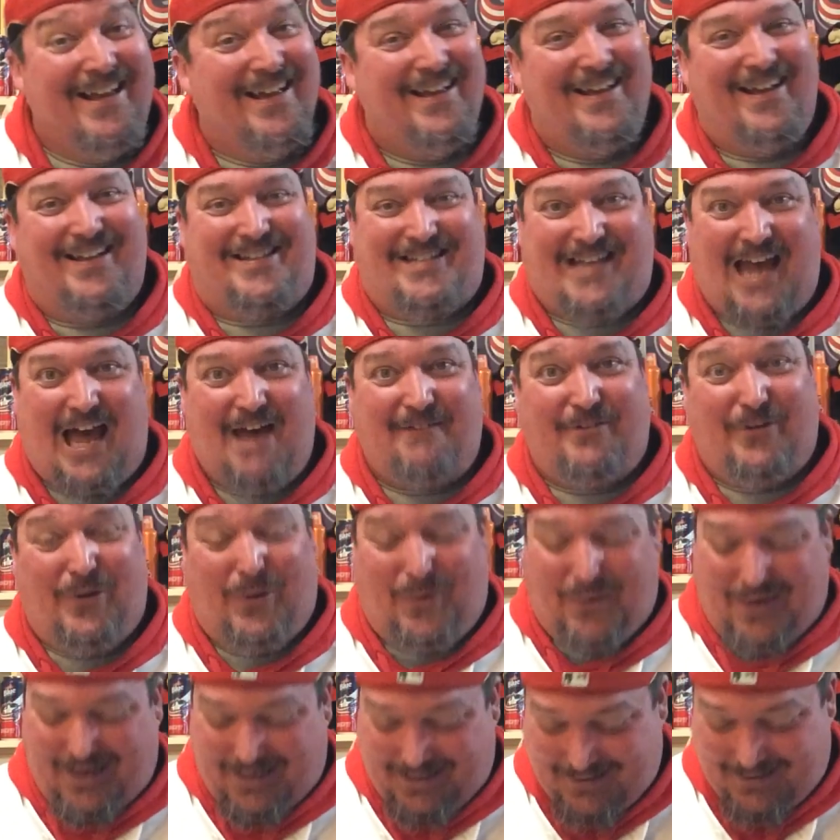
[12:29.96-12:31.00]
it's kind of
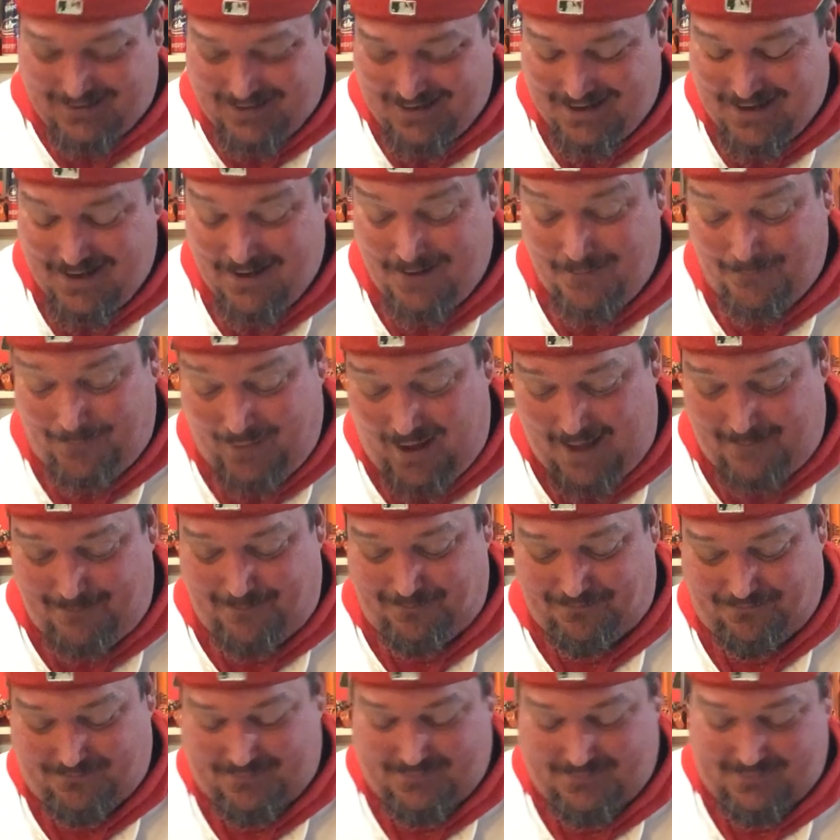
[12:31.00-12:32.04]
annoying. But,
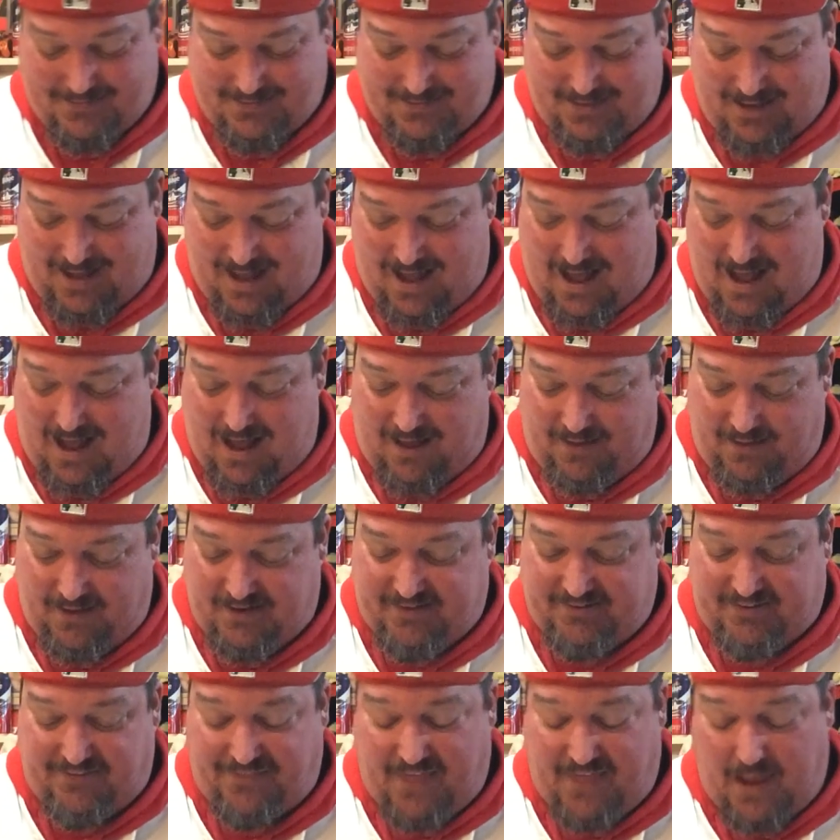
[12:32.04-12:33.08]

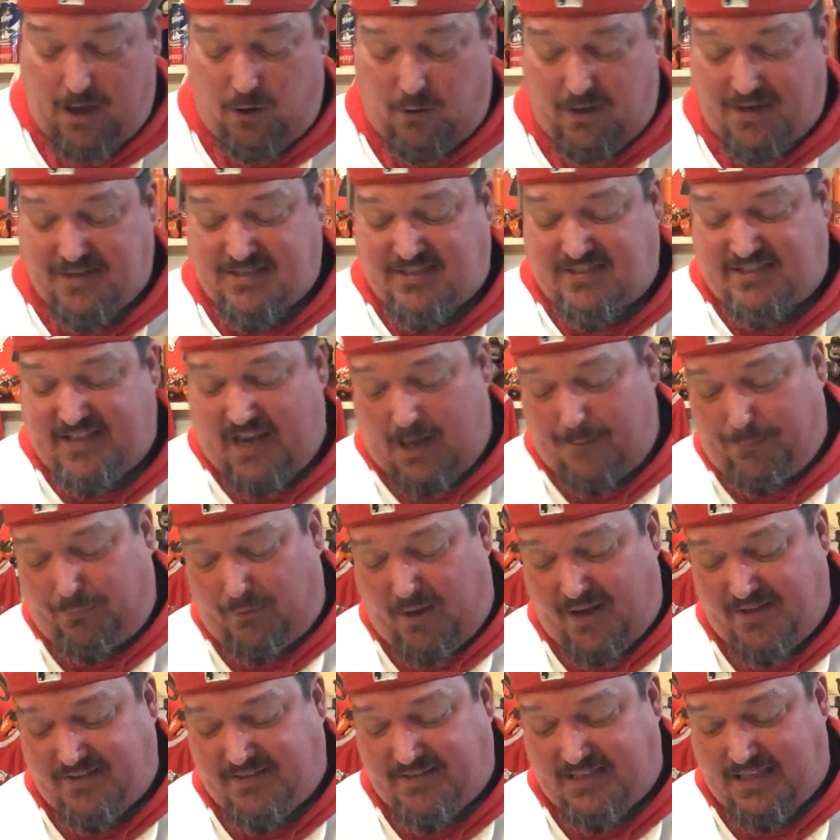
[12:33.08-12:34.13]
like I said, they are in 2nd
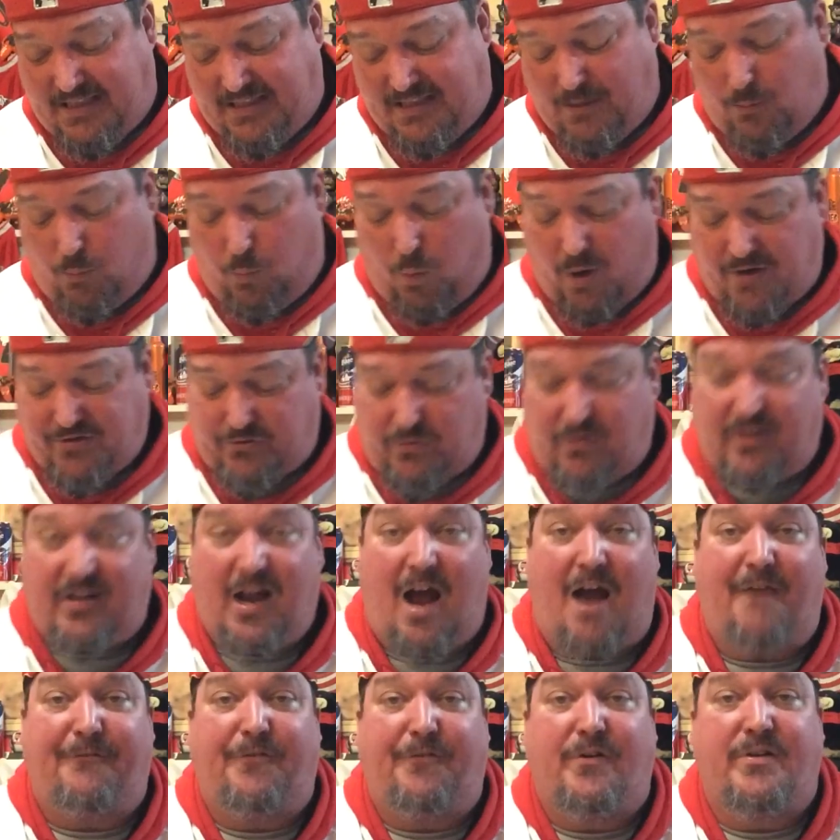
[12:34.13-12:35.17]
place in the Western
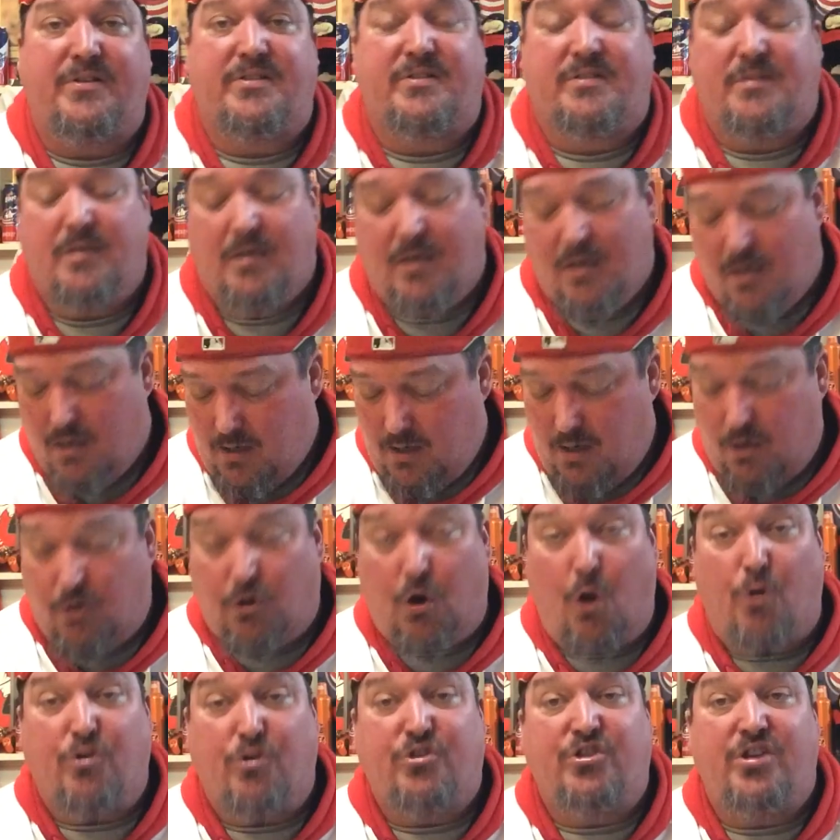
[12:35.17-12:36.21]
Conference.
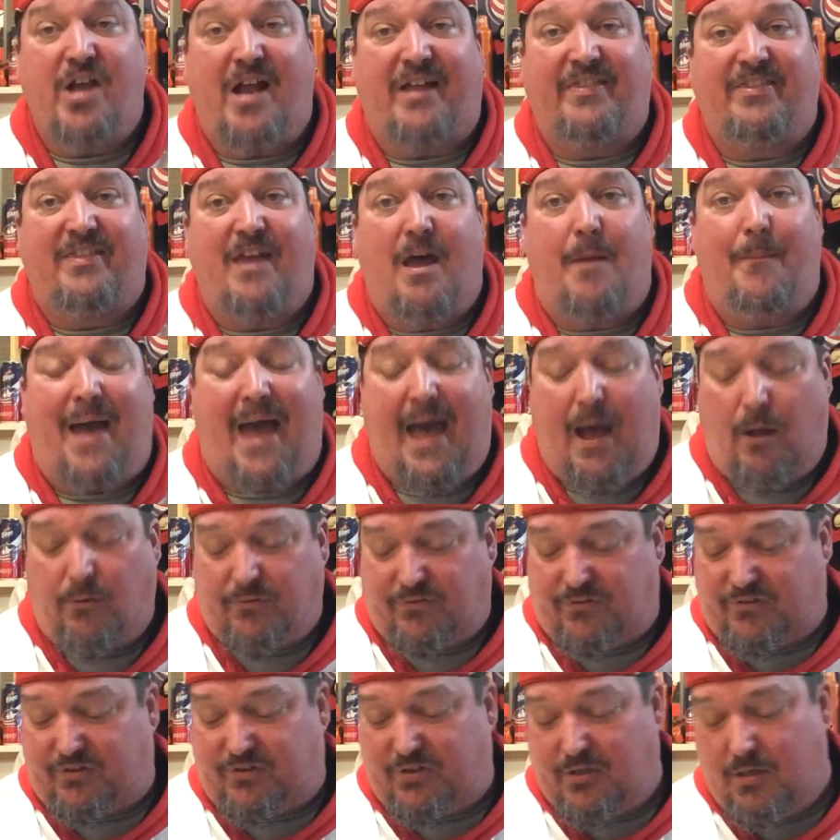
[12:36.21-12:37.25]
Go check them
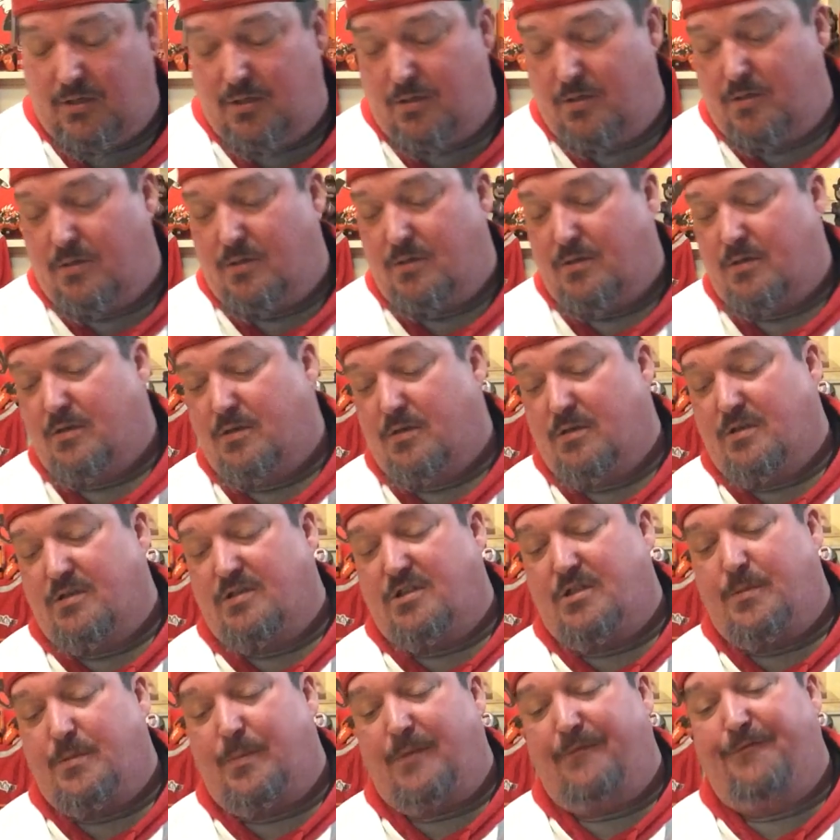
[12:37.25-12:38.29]
out.
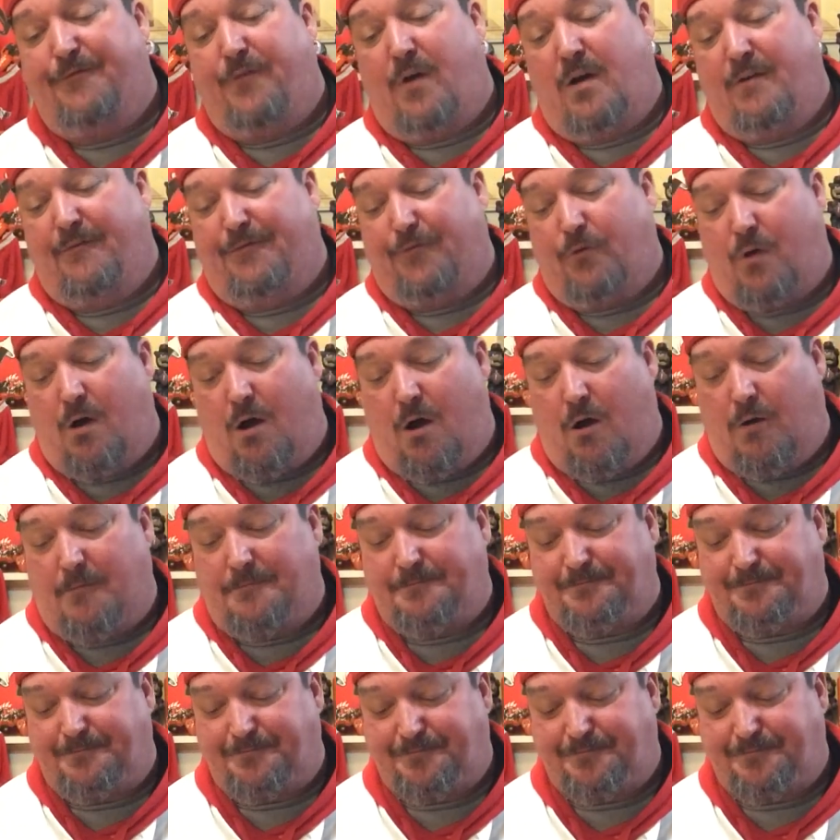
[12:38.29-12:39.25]
Should be fun for all.